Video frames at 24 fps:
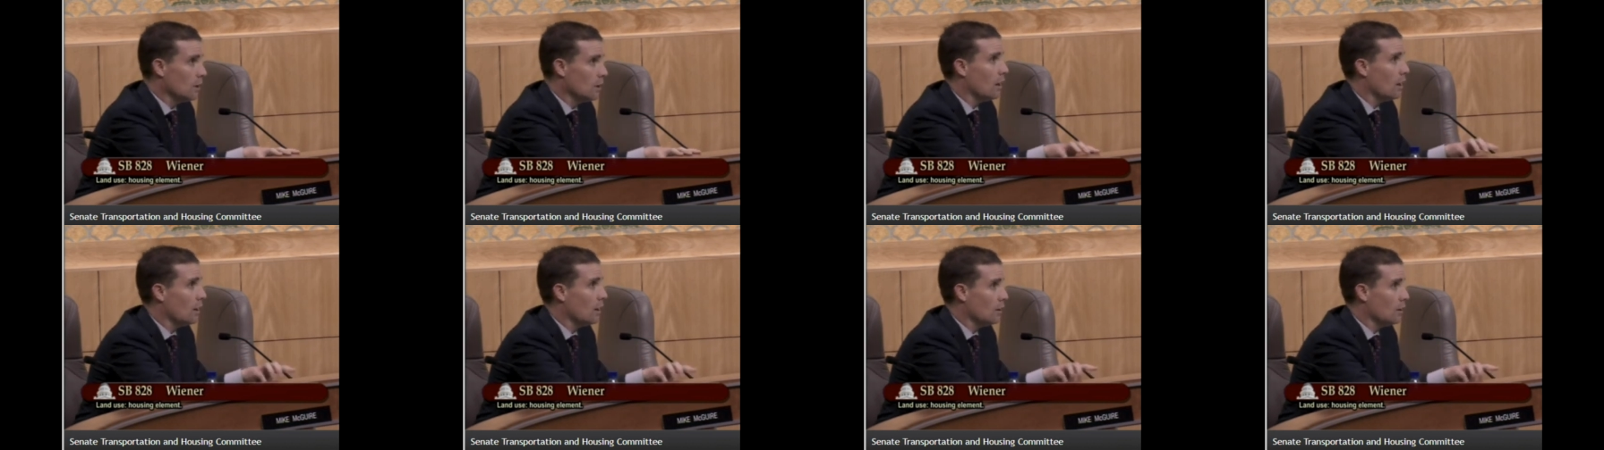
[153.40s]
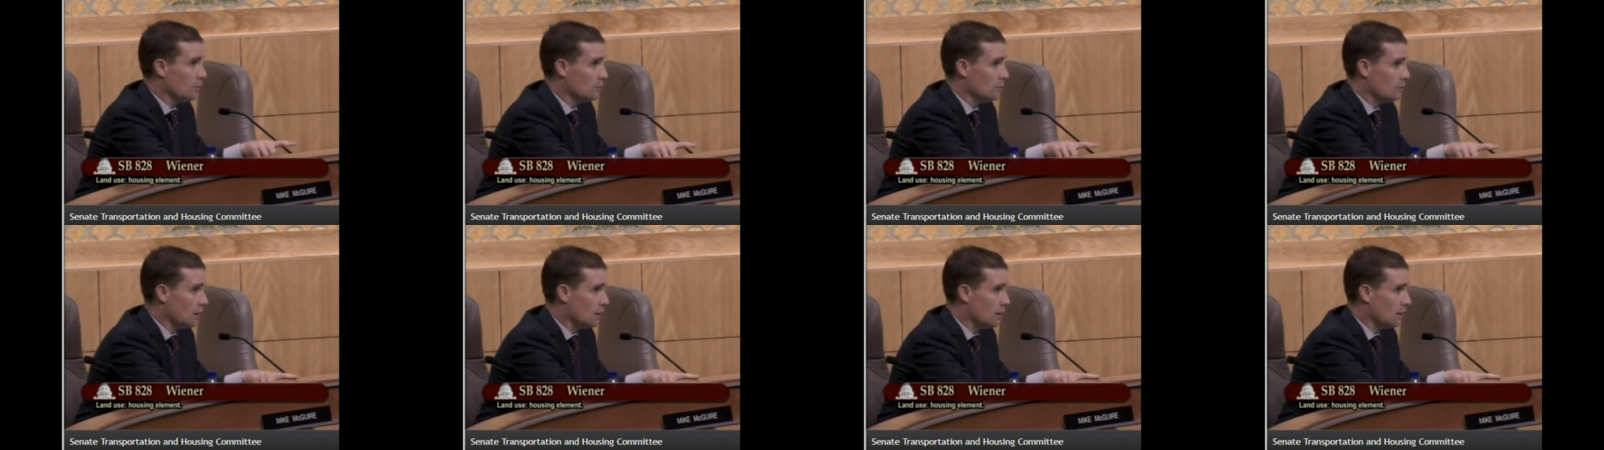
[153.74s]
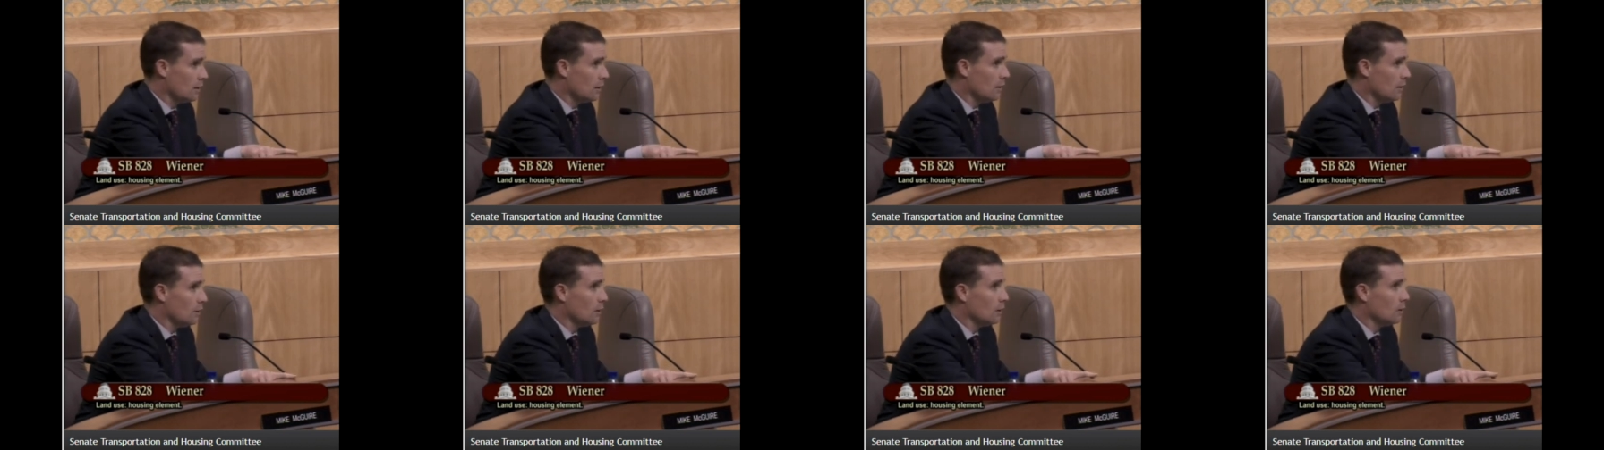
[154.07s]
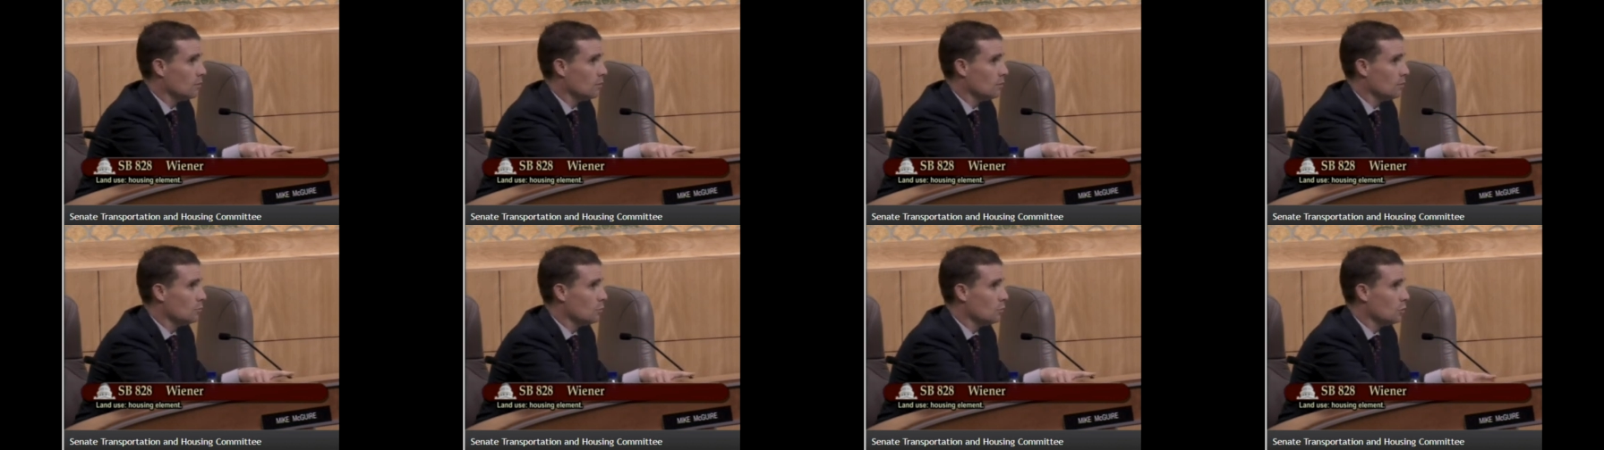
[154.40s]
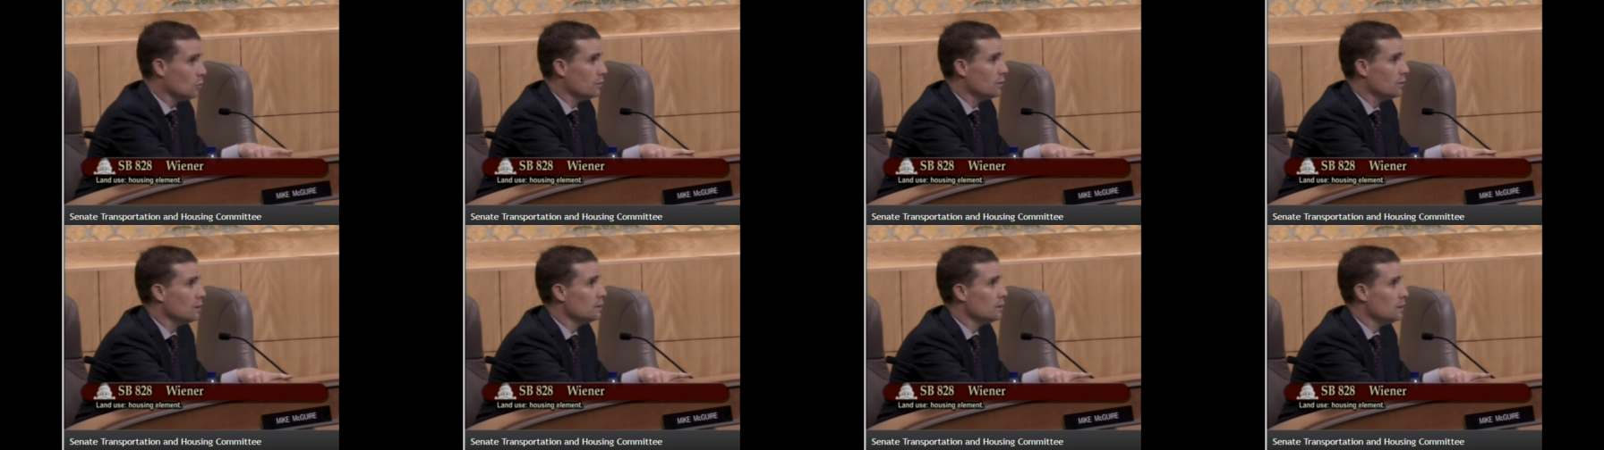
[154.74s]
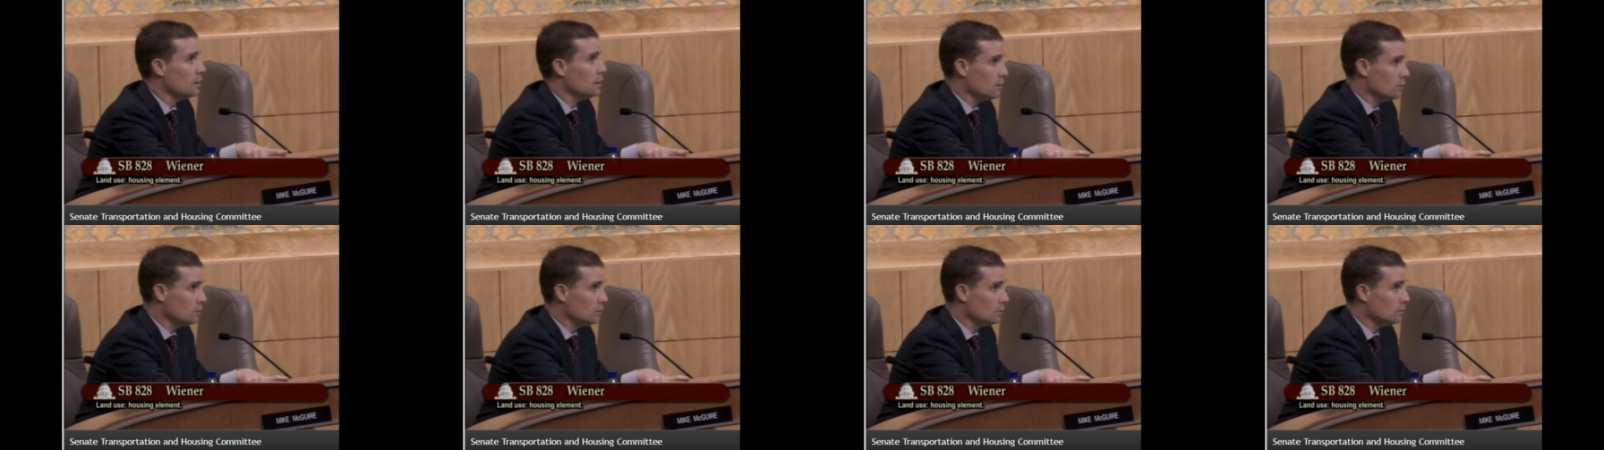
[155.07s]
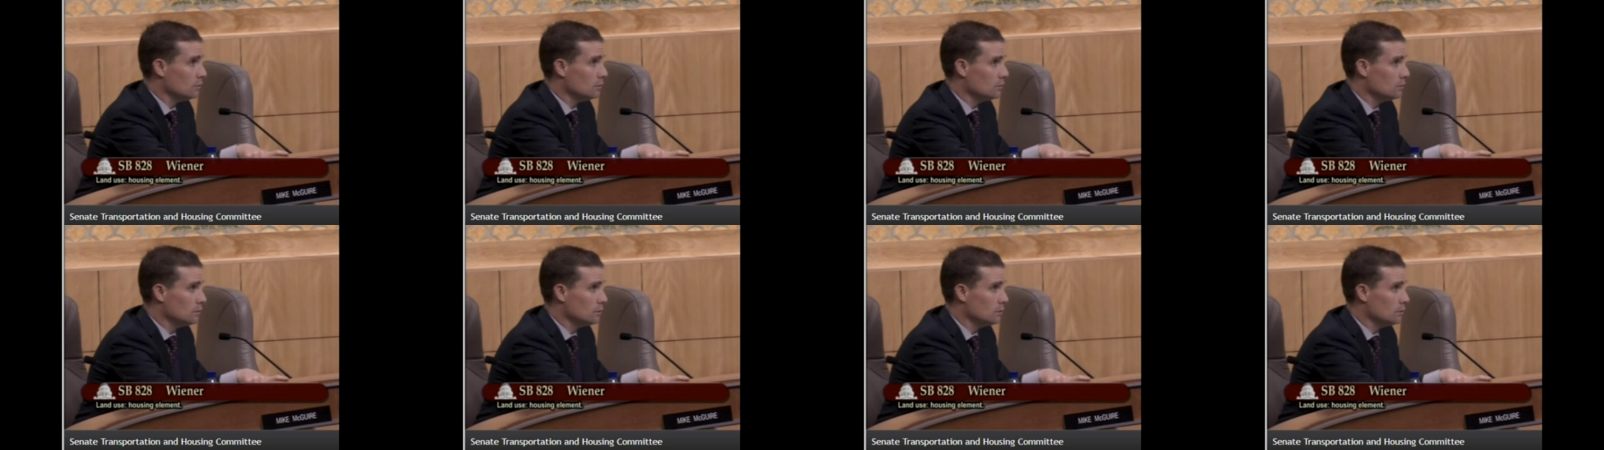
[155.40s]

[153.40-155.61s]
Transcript: understanding they're moving the needle,